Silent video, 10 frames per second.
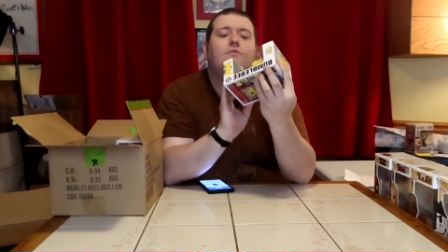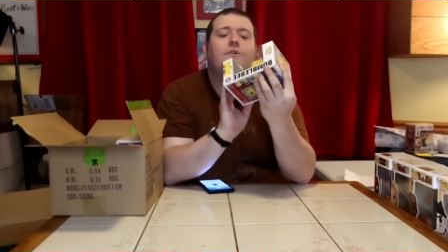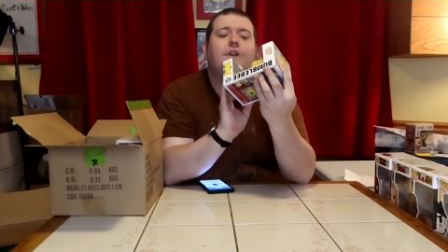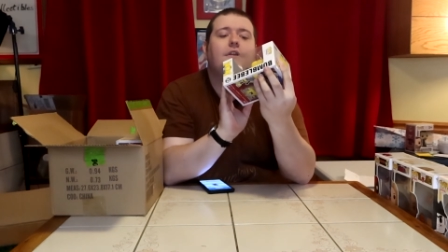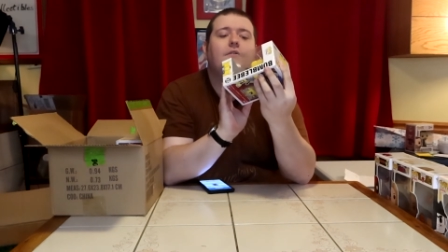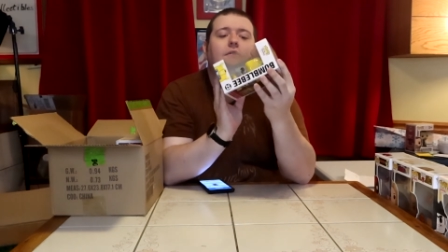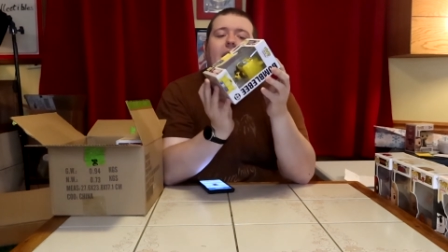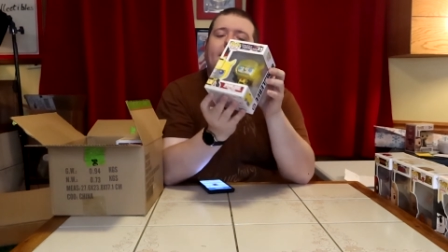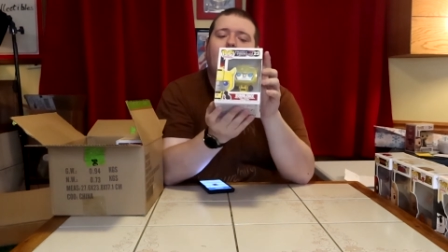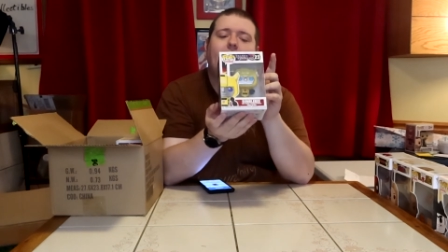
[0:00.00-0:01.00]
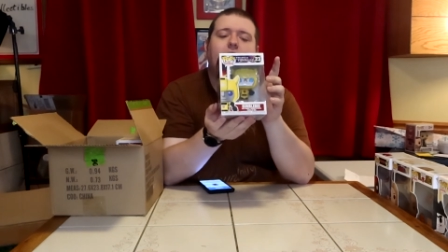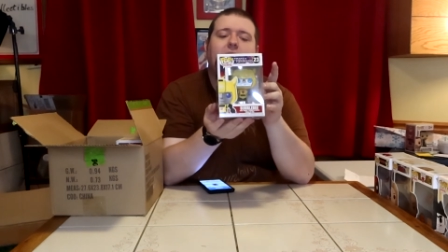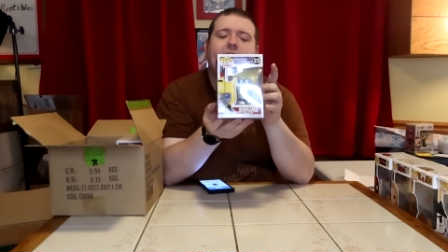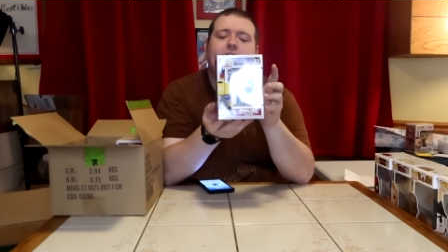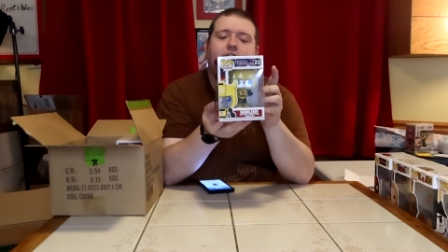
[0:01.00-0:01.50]
Pretty cool. I, I do
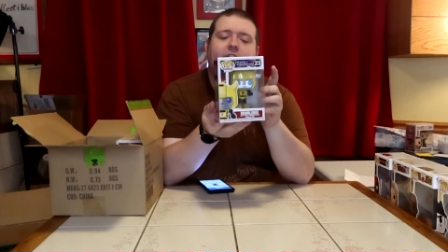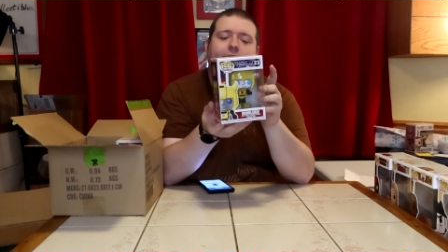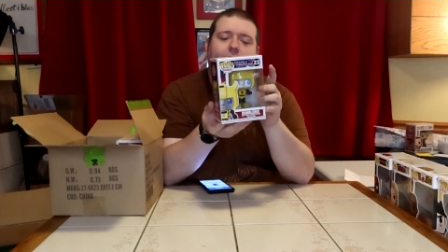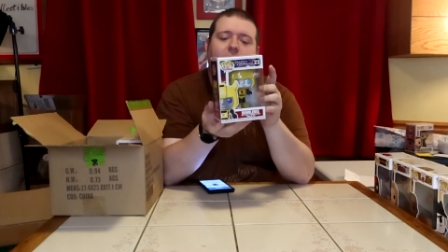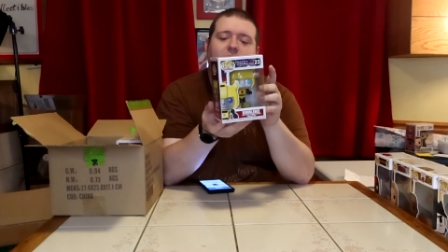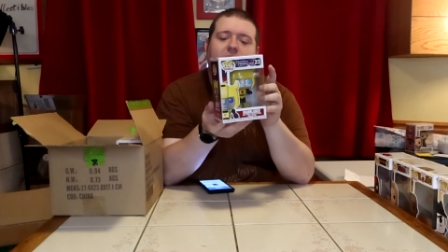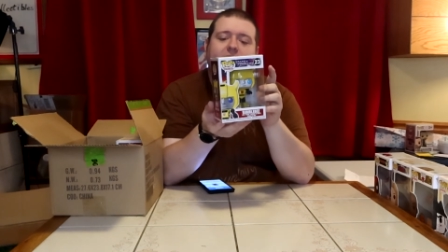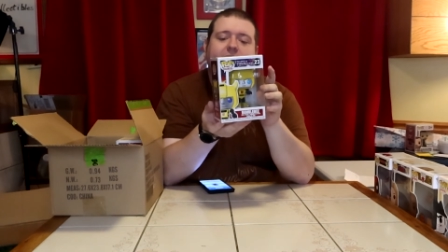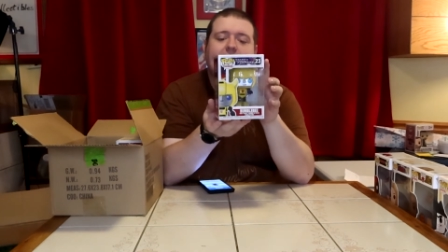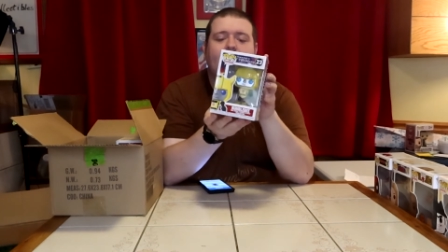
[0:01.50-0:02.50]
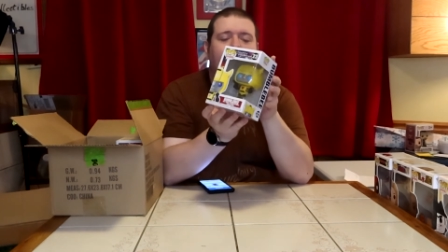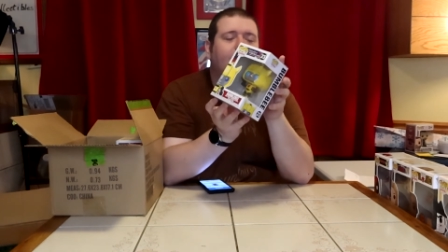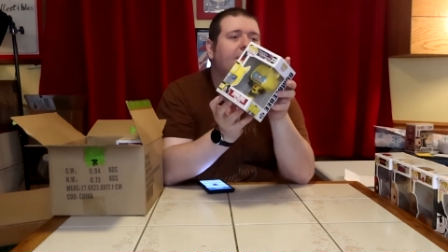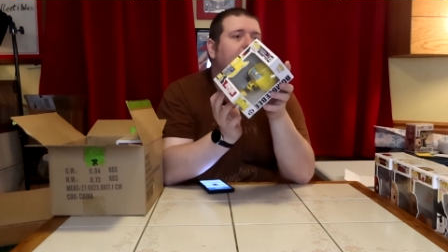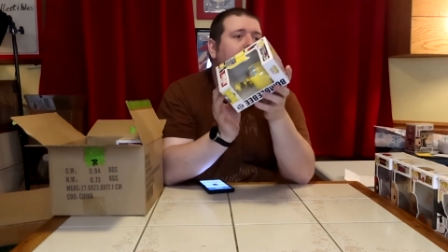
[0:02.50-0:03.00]
like the Transformer ones because they look
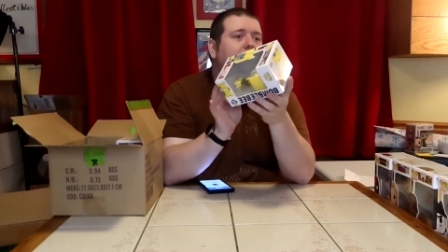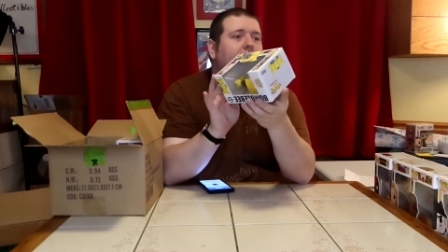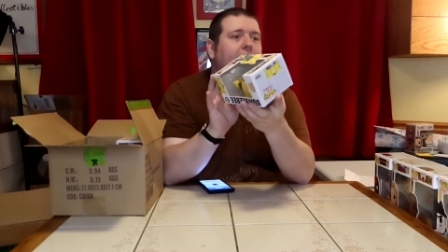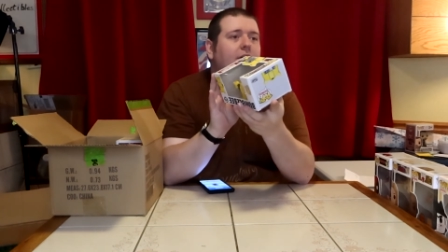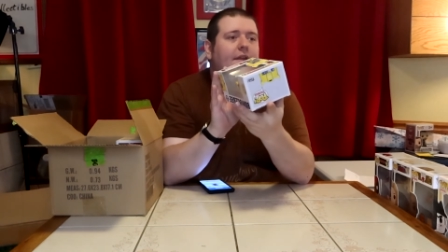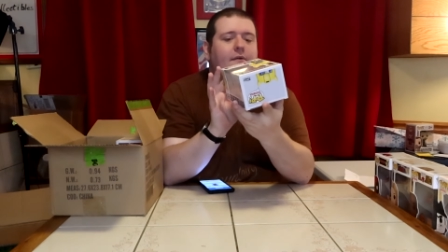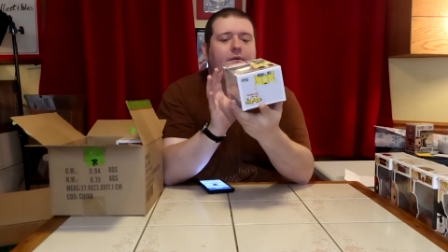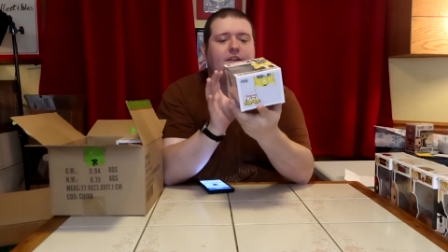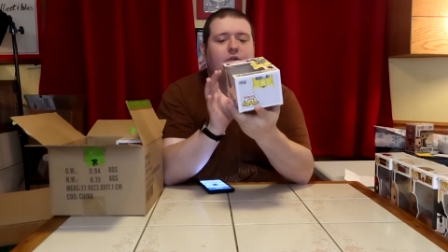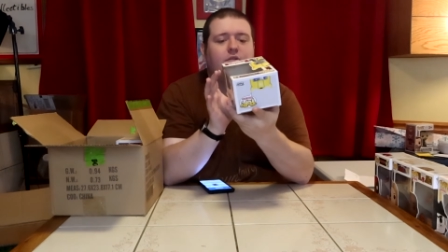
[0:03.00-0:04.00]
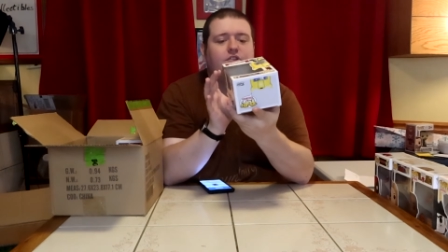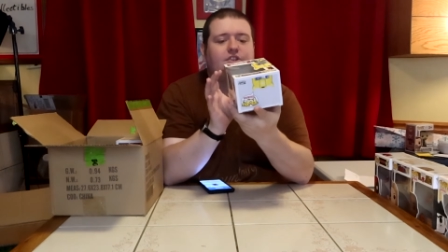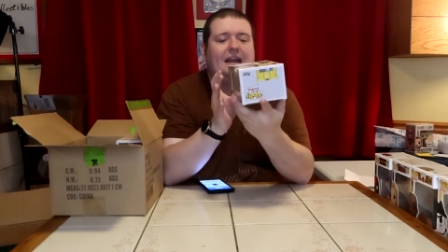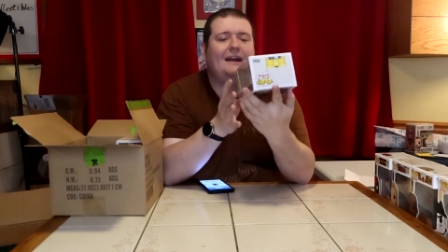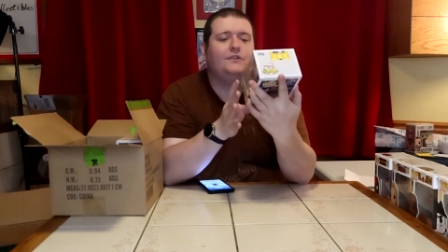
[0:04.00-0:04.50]
pretty good. They go they went with the older
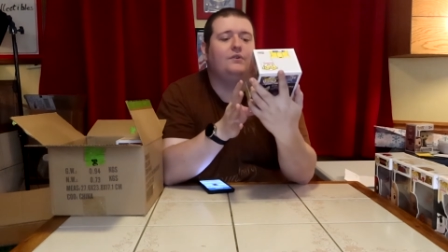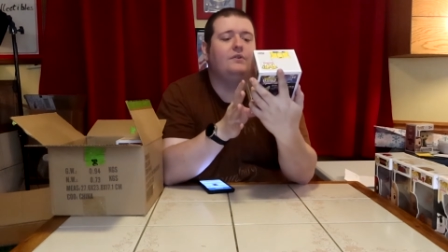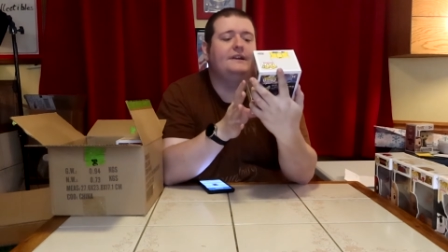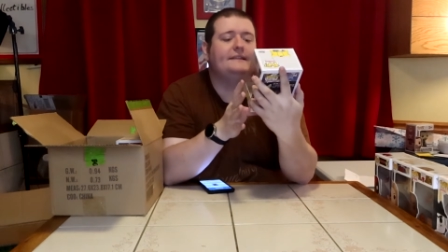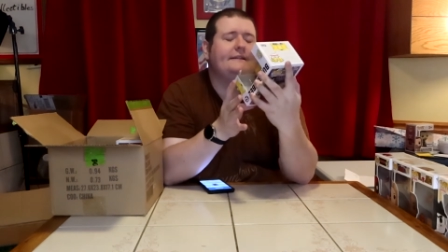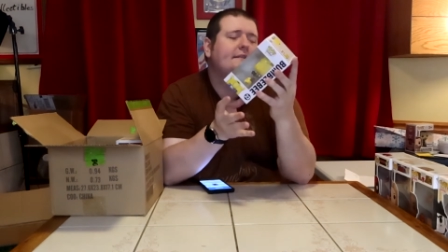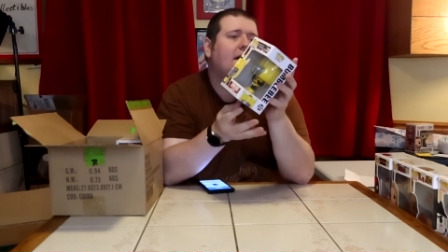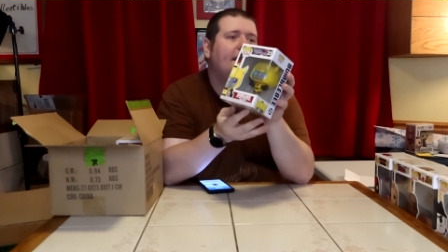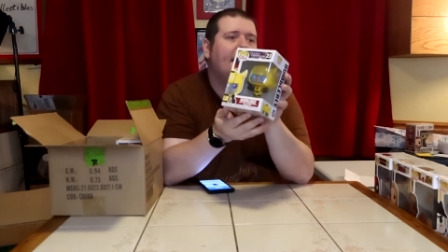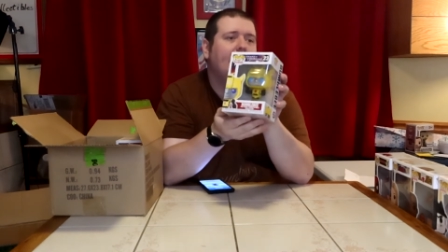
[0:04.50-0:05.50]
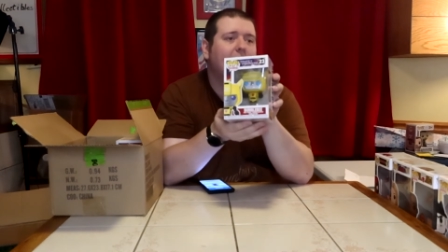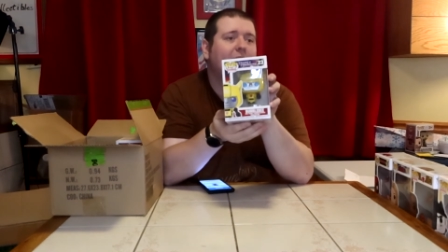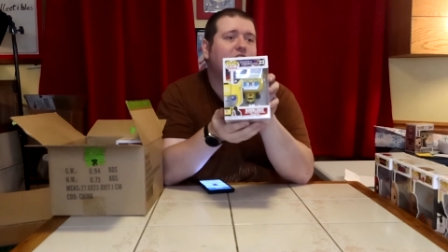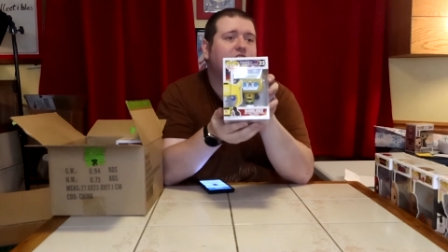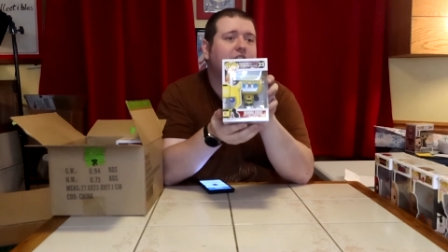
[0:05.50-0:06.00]
style toys and uh,
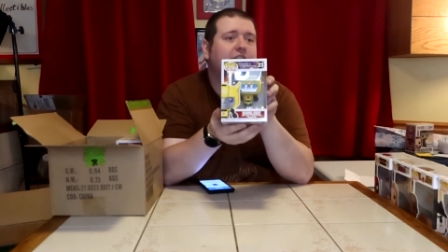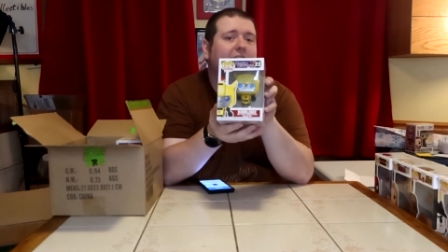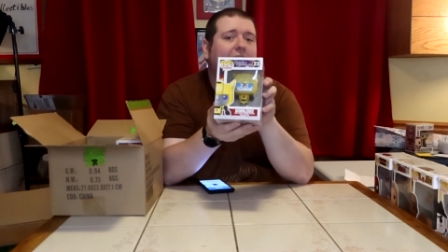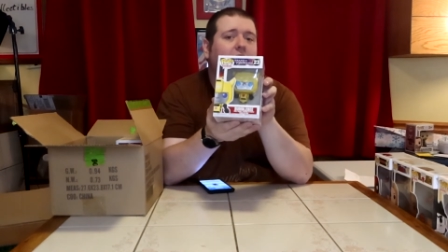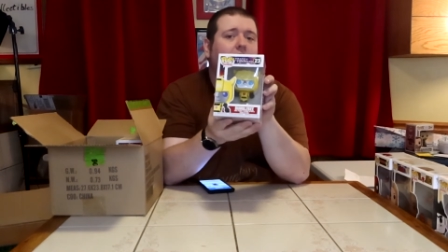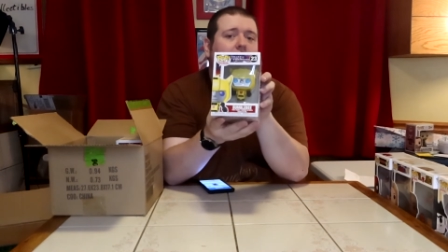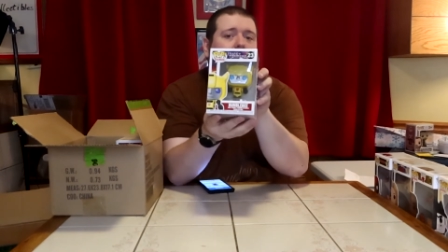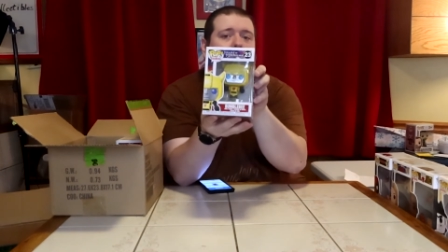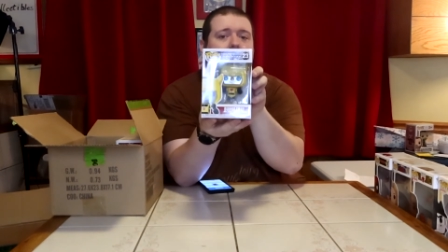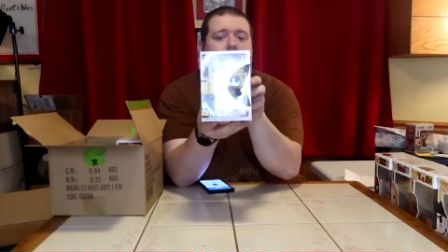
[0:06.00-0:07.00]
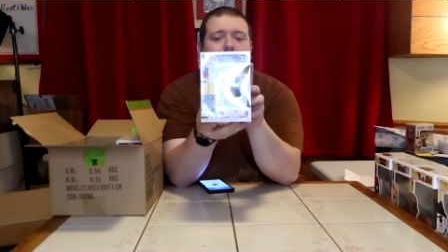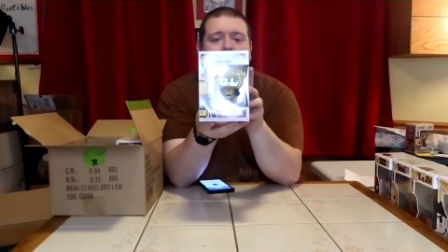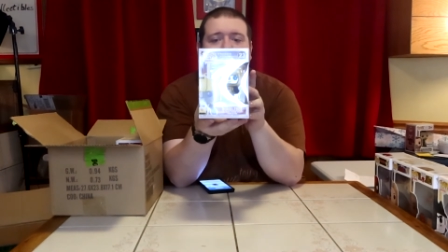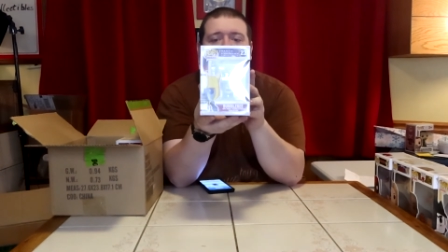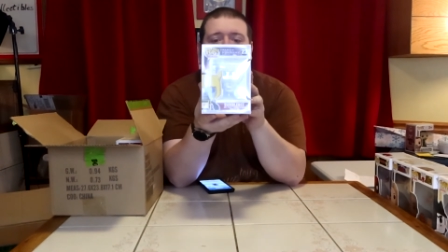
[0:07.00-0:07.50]
animation style,
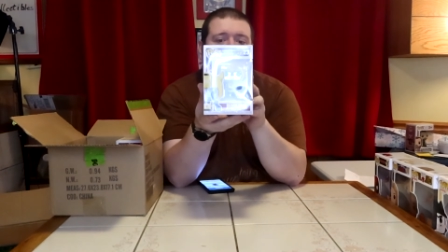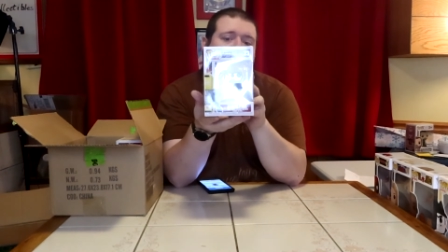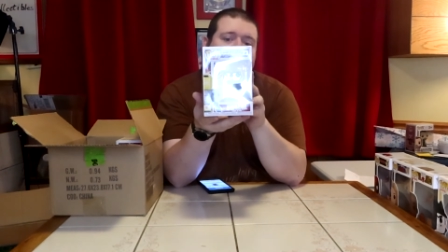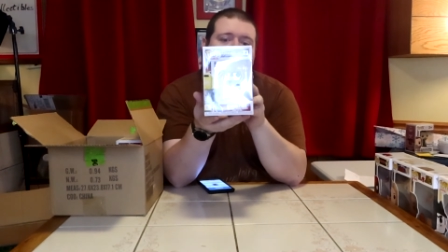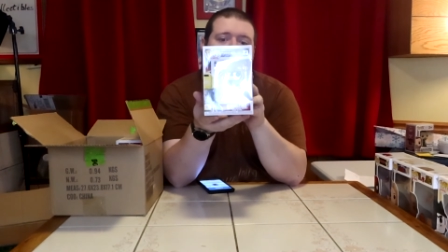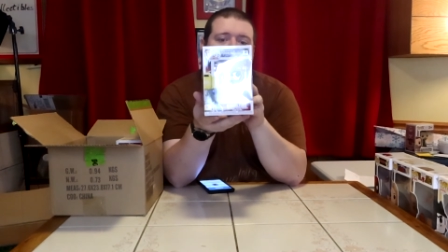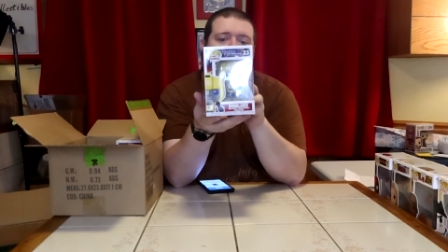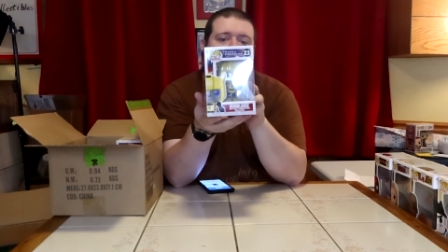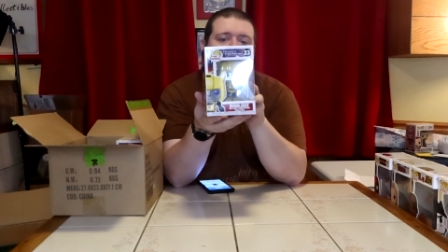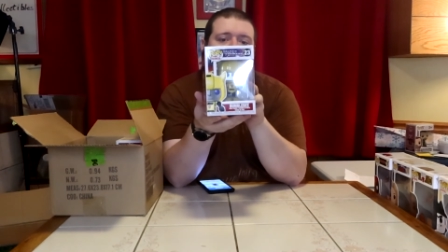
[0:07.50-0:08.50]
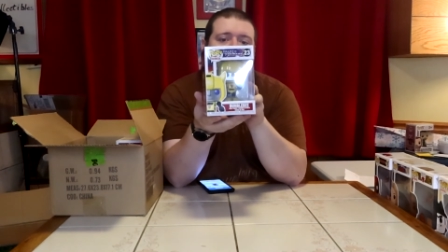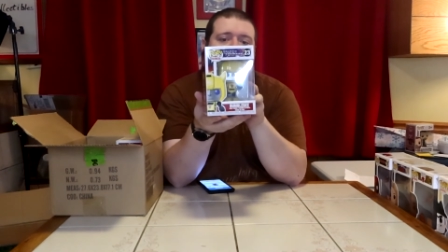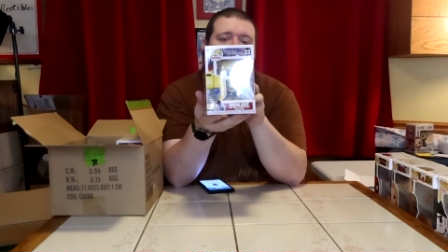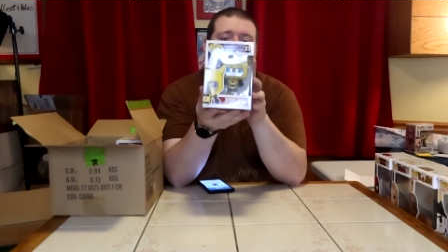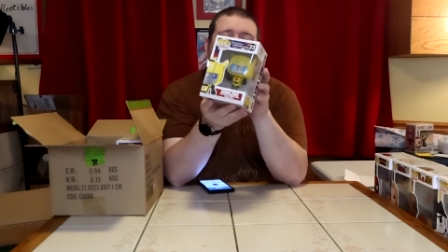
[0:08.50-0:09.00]
so they look they look nice
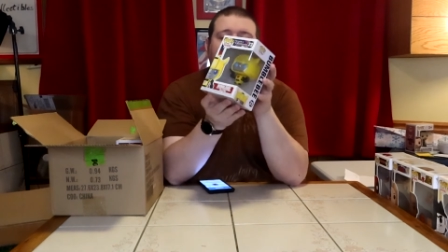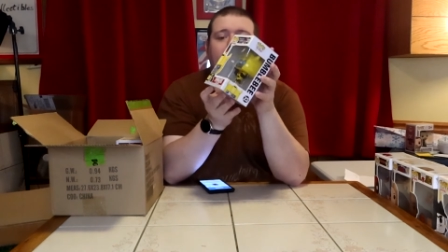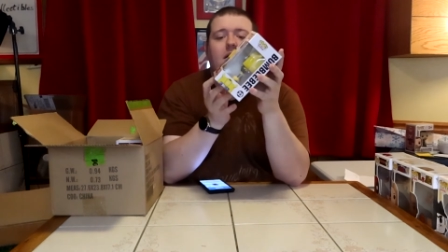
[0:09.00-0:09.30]
honestly.